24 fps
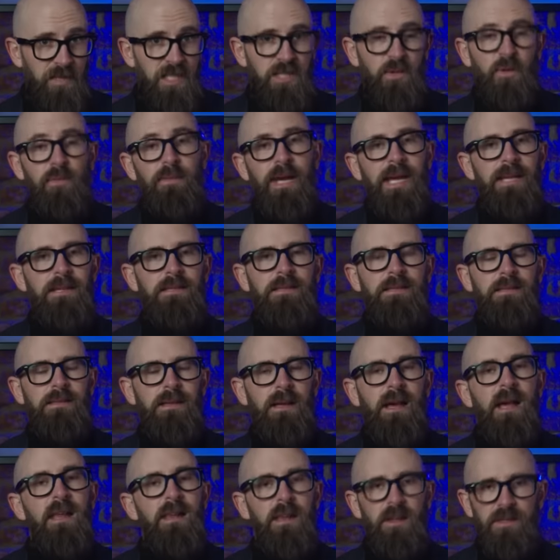This all makes
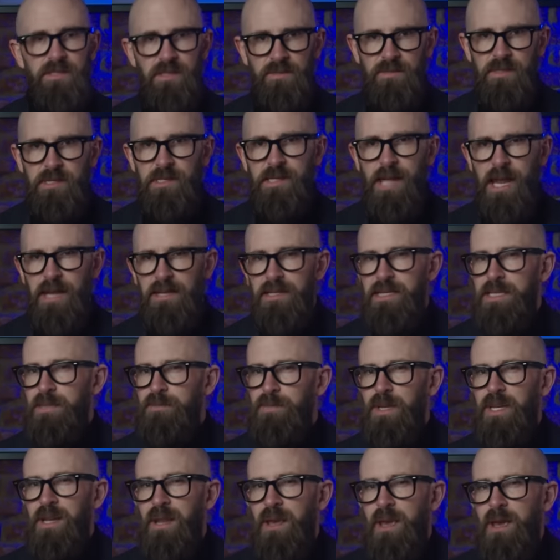a lot of sense,
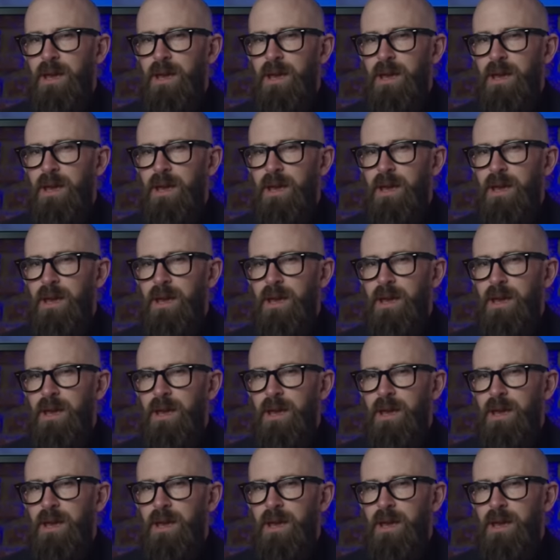but